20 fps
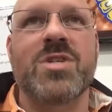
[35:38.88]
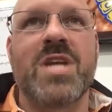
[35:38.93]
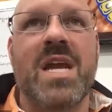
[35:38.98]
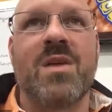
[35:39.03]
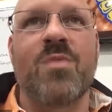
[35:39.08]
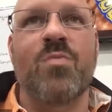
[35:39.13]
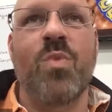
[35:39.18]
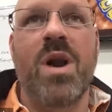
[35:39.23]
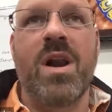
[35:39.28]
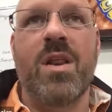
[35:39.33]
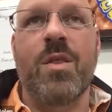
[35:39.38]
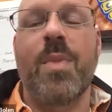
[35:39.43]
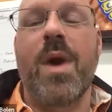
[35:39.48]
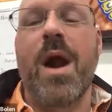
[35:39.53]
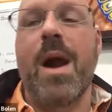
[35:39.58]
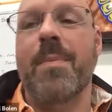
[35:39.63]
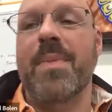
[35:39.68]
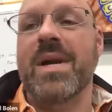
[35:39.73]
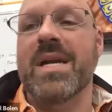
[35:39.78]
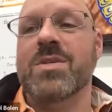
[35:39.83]
and one of the
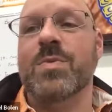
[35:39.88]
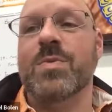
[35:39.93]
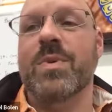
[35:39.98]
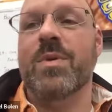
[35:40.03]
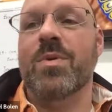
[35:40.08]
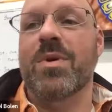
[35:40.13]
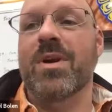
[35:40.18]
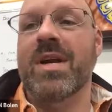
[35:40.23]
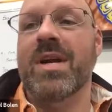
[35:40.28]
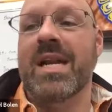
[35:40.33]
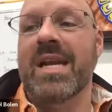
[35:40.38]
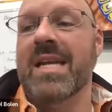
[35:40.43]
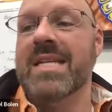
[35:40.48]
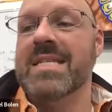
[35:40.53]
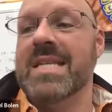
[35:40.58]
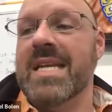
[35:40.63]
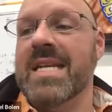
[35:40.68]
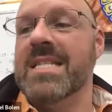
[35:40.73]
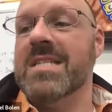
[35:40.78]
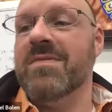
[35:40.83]
properties we were looking
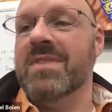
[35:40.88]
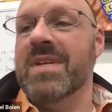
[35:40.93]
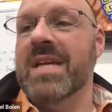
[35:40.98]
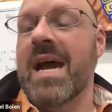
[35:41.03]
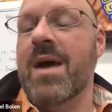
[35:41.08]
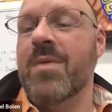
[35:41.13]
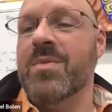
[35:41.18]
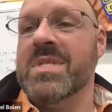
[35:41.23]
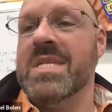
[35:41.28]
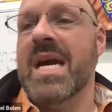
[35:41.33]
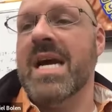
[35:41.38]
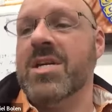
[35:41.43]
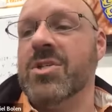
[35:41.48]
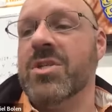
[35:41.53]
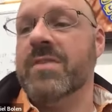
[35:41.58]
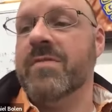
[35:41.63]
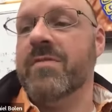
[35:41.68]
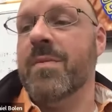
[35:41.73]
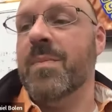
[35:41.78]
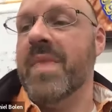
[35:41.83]
extensively at was
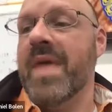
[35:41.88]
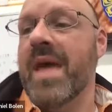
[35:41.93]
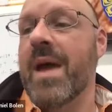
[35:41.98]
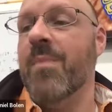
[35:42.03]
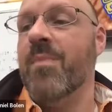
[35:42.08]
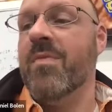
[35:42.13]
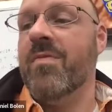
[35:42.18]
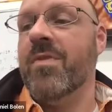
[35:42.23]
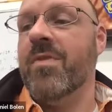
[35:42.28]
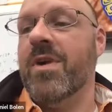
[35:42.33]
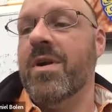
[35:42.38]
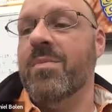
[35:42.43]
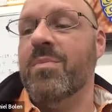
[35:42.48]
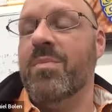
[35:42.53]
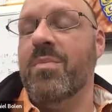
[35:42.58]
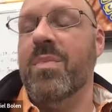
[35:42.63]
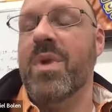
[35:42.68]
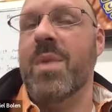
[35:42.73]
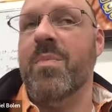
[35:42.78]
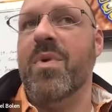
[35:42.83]
actually from them for
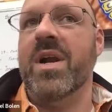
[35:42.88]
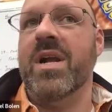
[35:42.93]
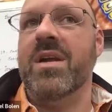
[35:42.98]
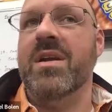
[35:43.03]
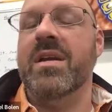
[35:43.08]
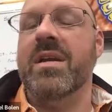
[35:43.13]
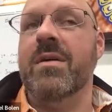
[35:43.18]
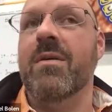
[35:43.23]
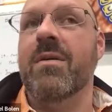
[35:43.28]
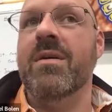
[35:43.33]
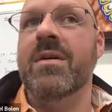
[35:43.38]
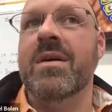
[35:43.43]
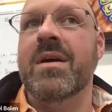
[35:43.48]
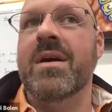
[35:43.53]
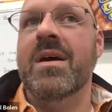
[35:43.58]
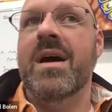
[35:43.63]
a pretty good deal.